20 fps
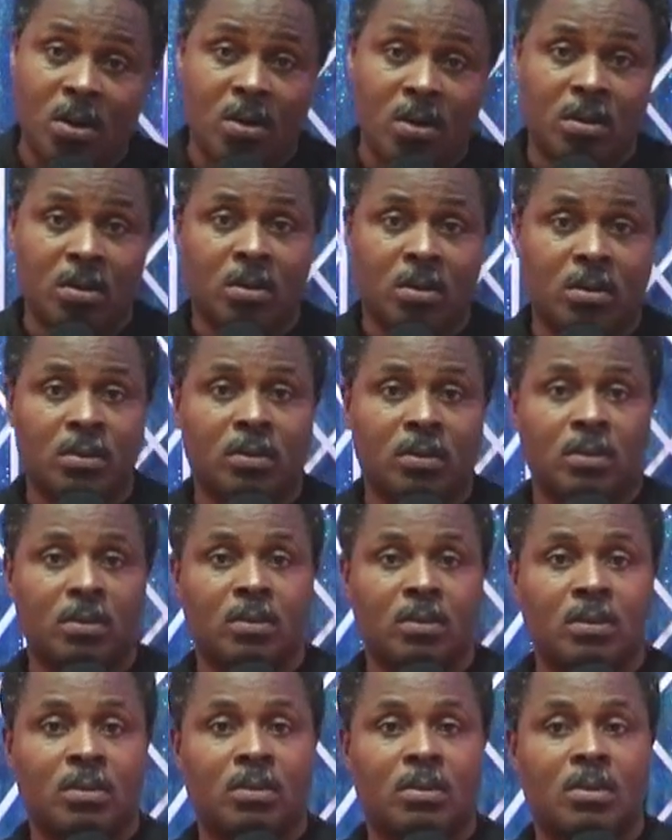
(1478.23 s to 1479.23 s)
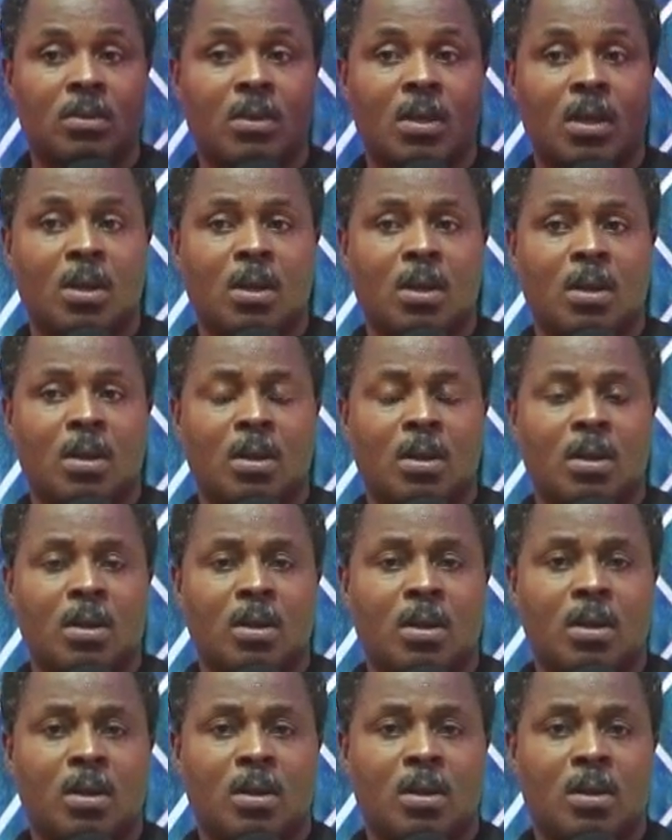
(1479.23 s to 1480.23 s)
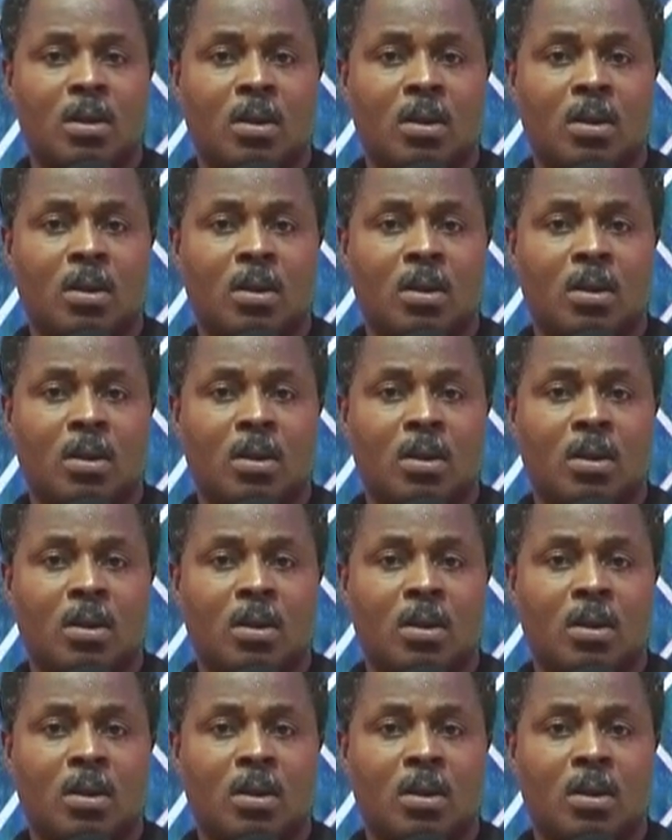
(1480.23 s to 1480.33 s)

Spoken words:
Nobody speaks.